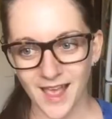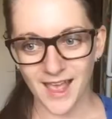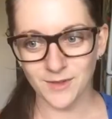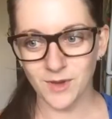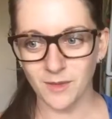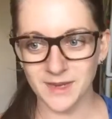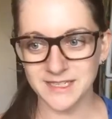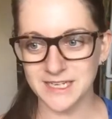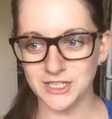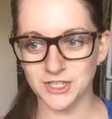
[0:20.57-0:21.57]
And we all made
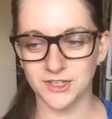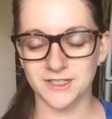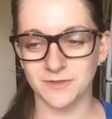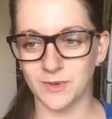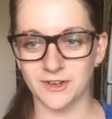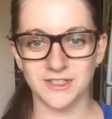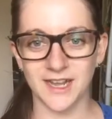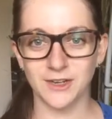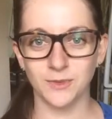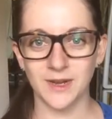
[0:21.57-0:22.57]
t-shirts of what our
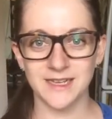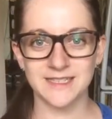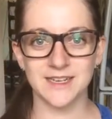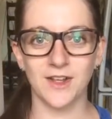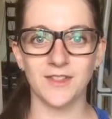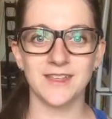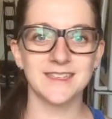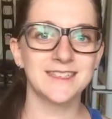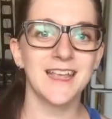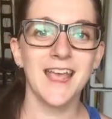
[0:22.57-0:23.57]
title was and all
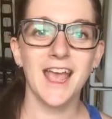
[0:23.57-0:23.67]
this.